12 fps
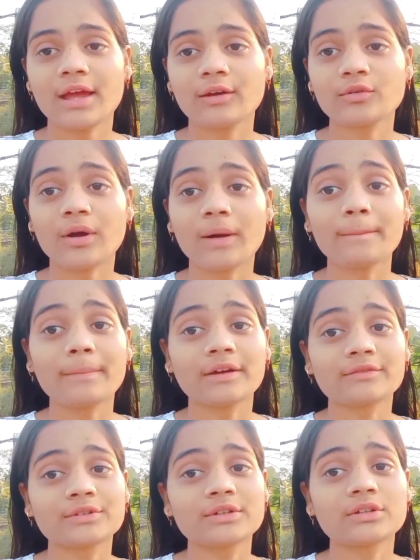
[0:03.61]
have come
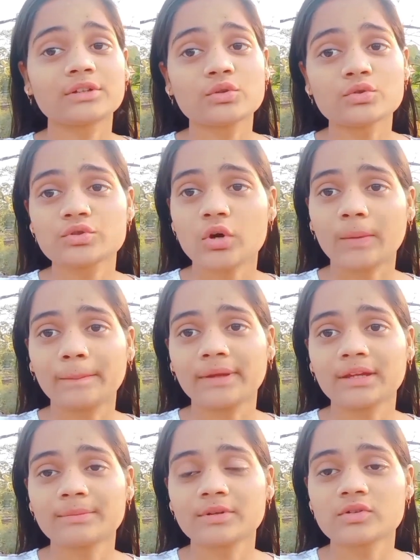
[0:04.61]
back with a new
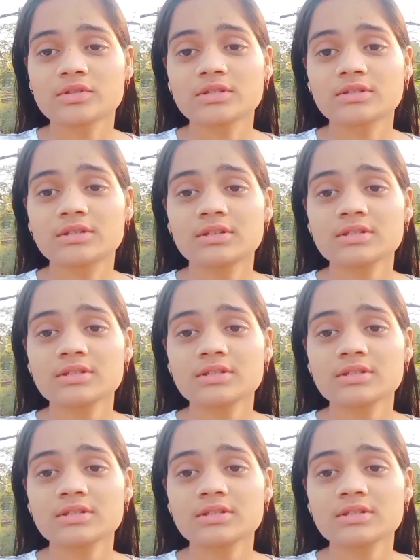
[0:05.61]
topic because